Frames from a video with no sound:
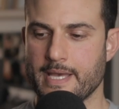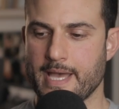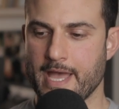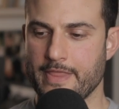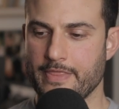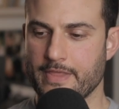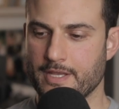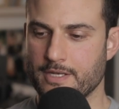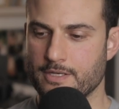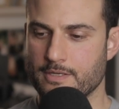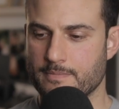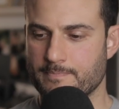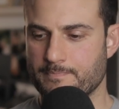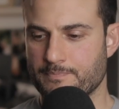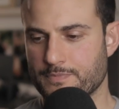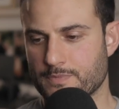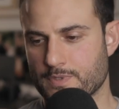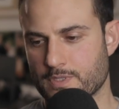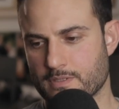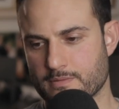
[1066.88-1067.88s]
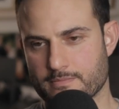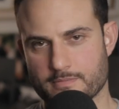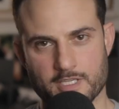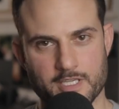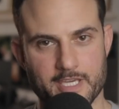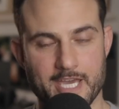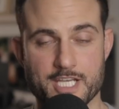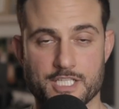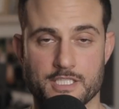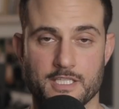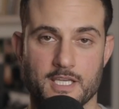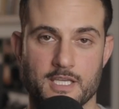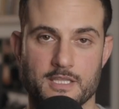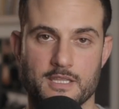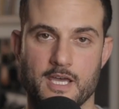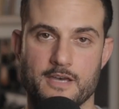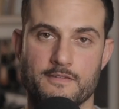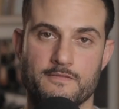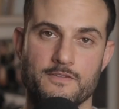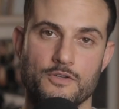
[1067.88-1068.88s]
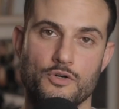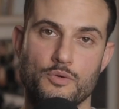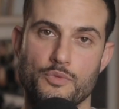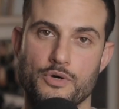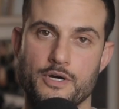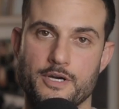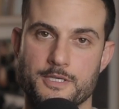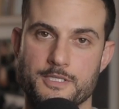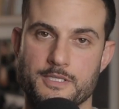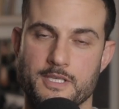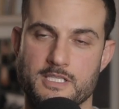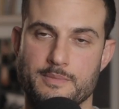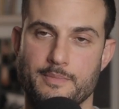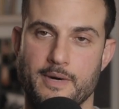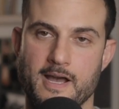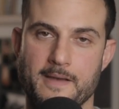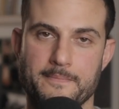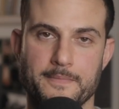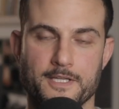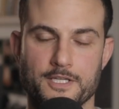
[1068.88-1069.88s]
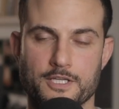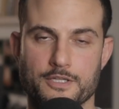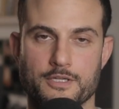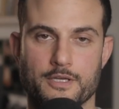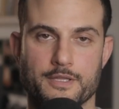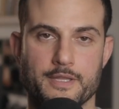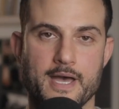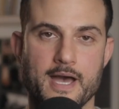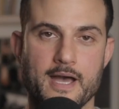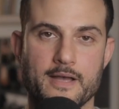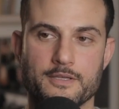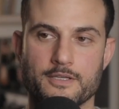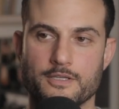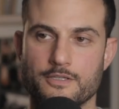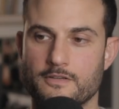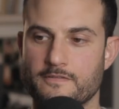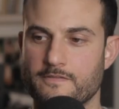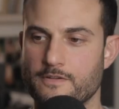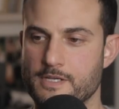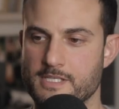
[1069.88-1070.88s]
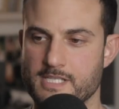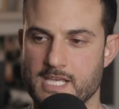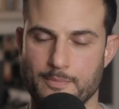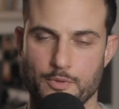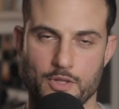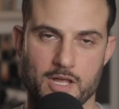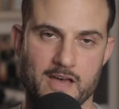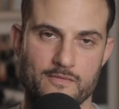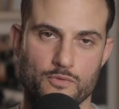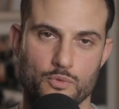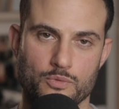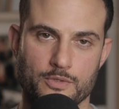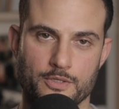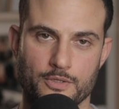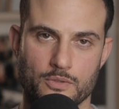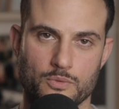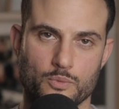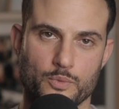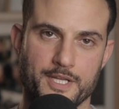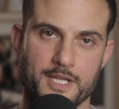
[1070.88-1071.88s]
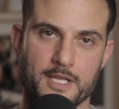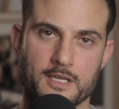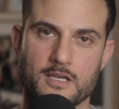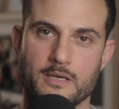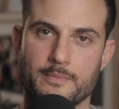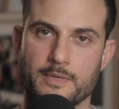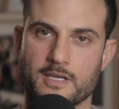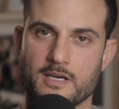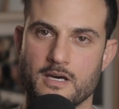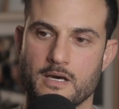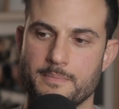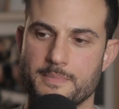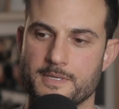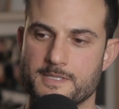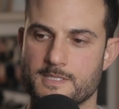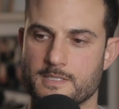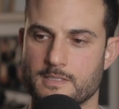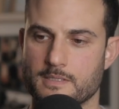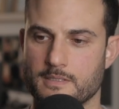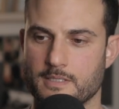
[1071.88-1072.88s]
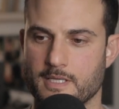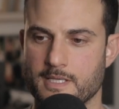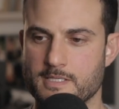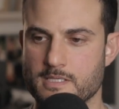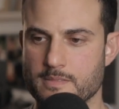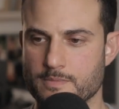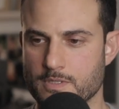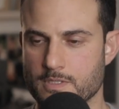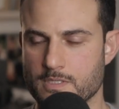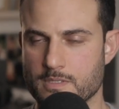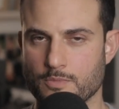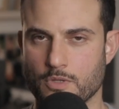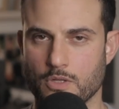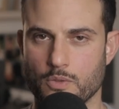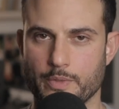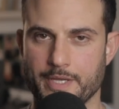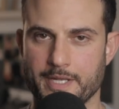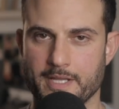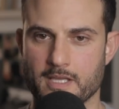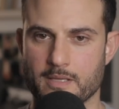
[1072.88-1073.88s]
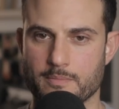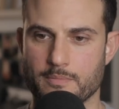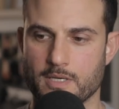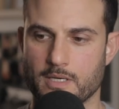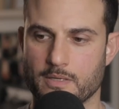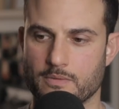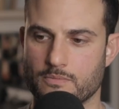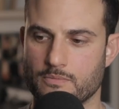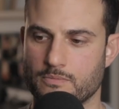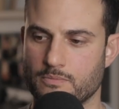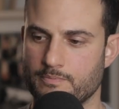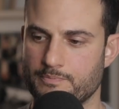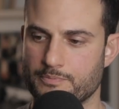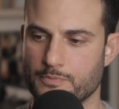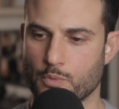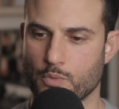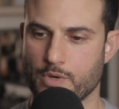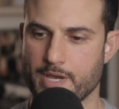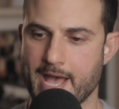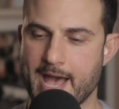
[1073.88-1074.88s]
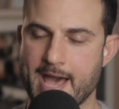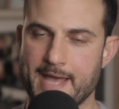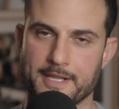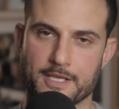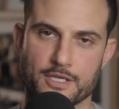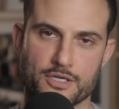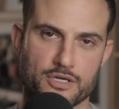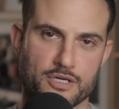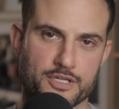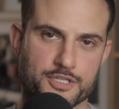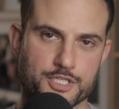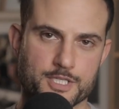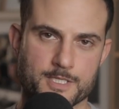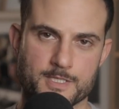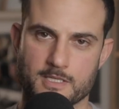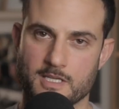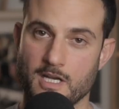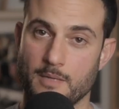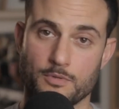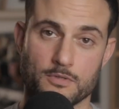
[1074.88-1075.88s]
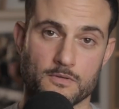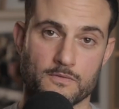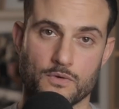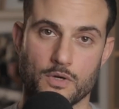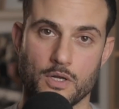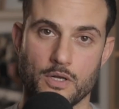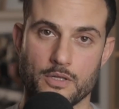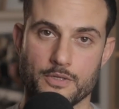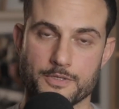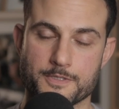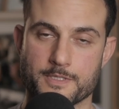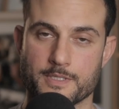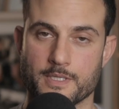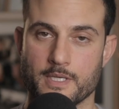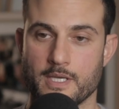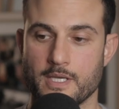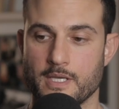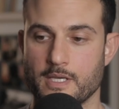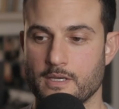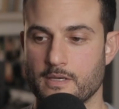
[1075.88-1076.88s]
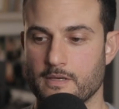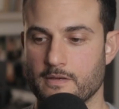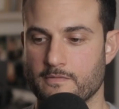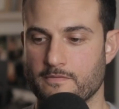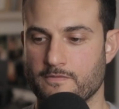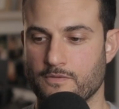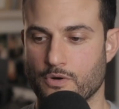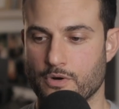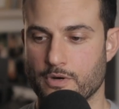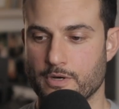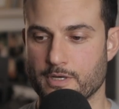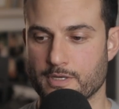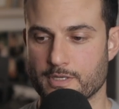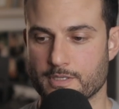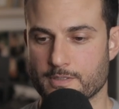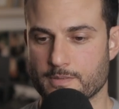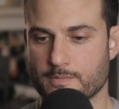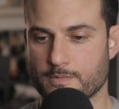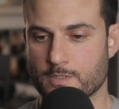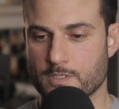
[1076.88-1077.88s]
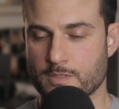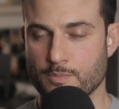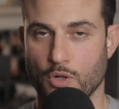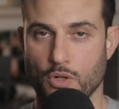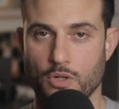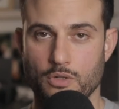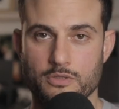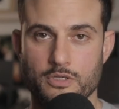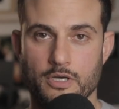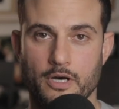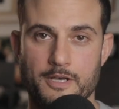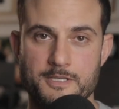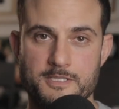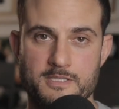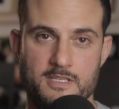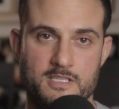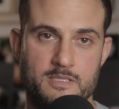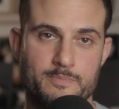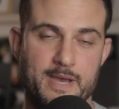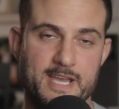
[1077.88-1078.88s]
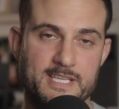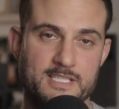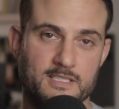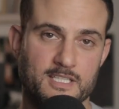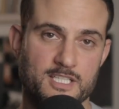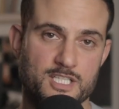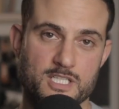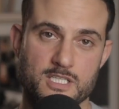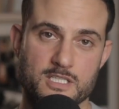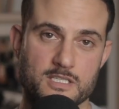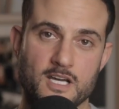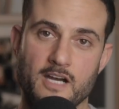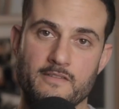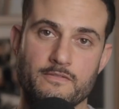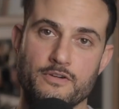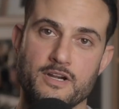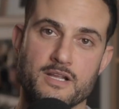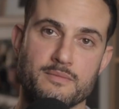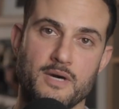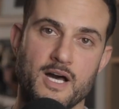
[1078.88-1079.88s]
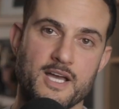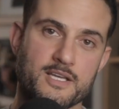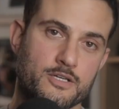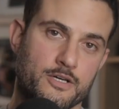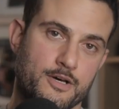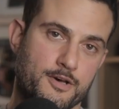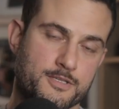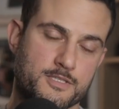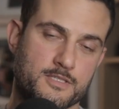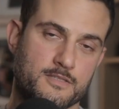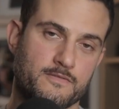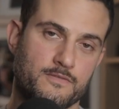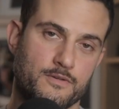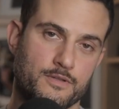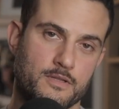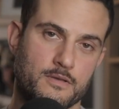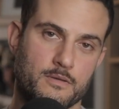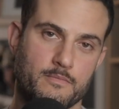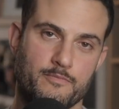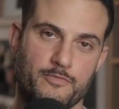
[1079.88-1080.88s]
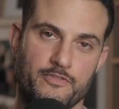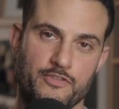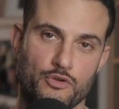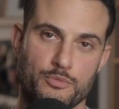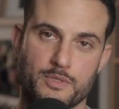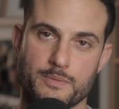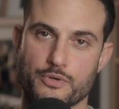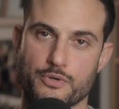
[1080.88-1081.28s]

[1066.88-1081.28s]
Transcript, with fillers: and then occasionally get that film work. So that's my opinion on that. You know, for example, I have a little wedding coming up. It's an intimate, small wedding, but we're adding on just a couple of rolls for a small cost that's basically just covering my costs for the film